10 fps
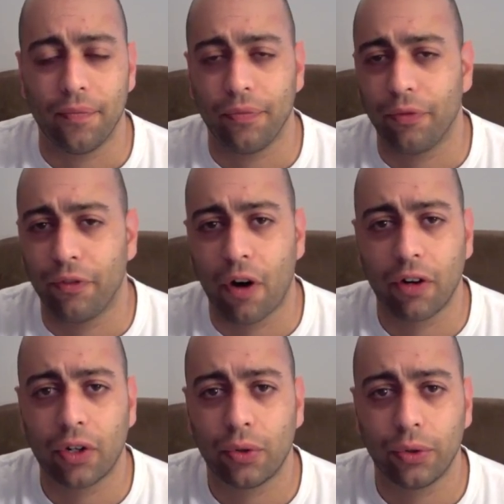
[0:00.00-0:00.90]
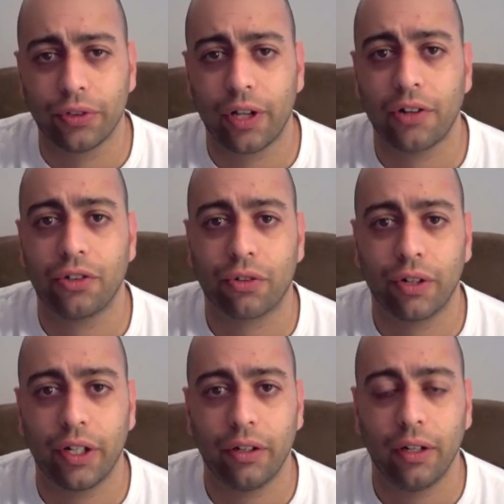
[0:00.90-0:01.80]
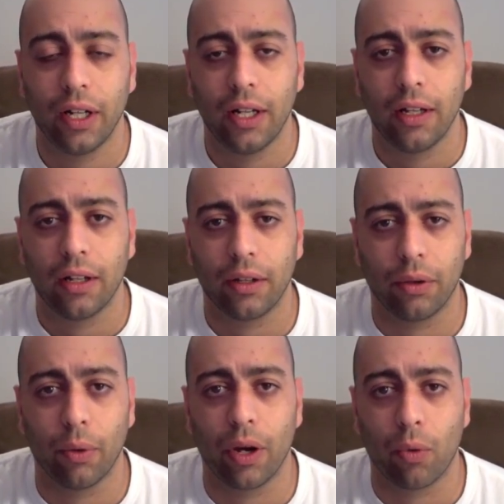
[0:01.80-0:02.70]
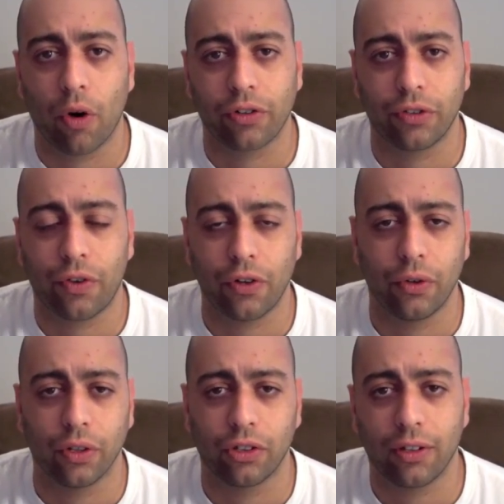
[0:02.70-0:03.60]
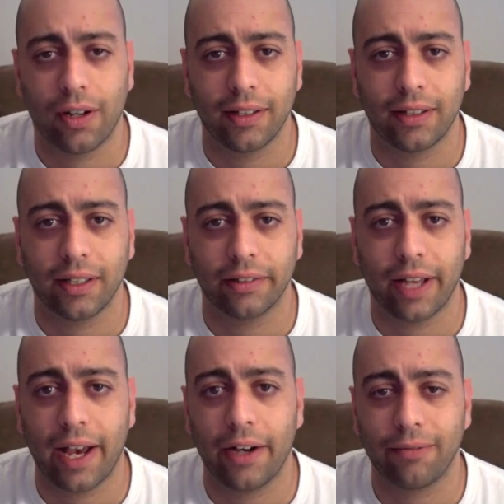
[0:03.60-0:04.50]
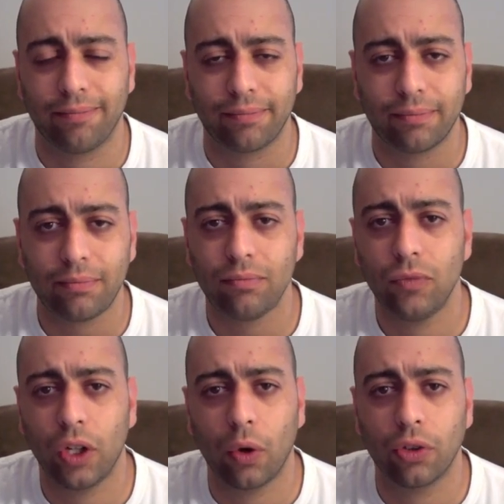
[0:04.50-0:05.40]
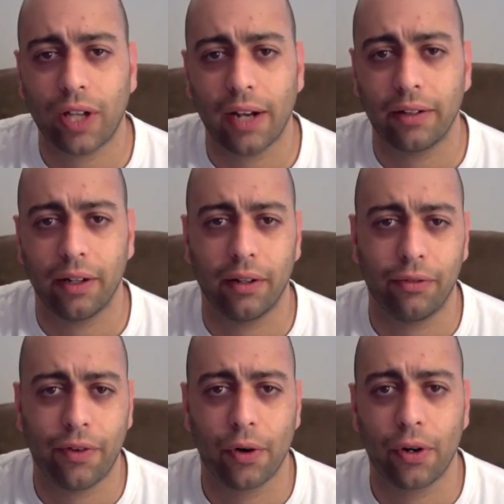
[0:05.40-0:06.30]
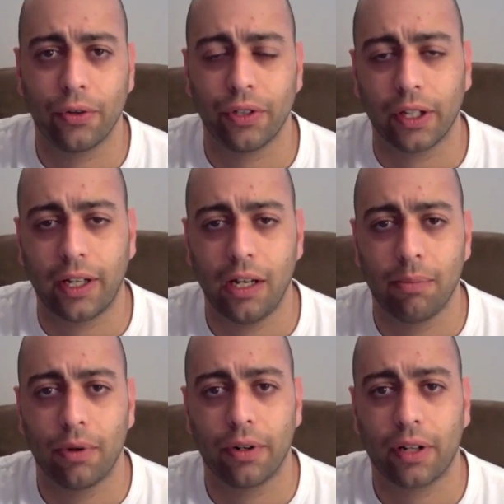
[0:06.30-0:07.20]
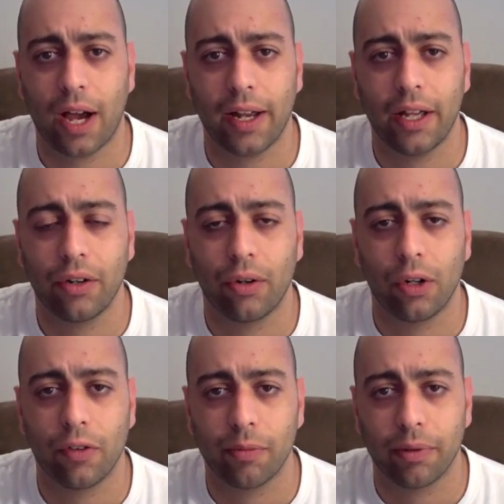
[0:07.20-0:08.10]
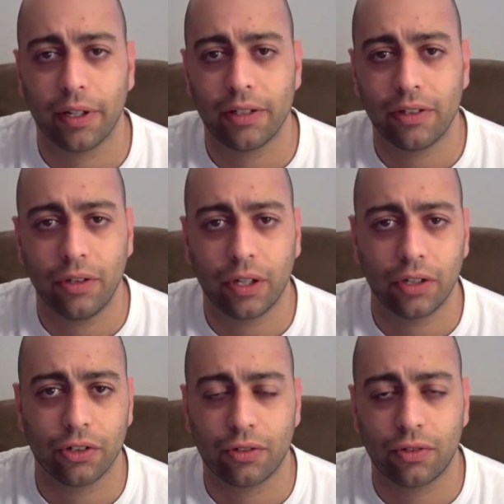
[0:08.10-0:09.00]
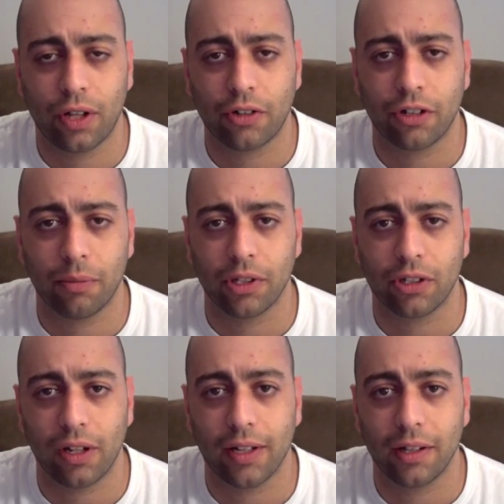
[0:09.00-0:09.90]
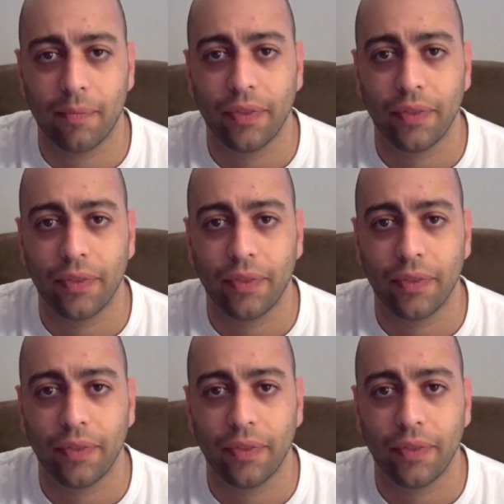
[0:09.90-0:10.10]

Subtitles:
Very cool touch screen. The way it works as far as you can slide things out. It's got photos and a keyboard kind of hidden all over the place, and you can just touch them and slide them.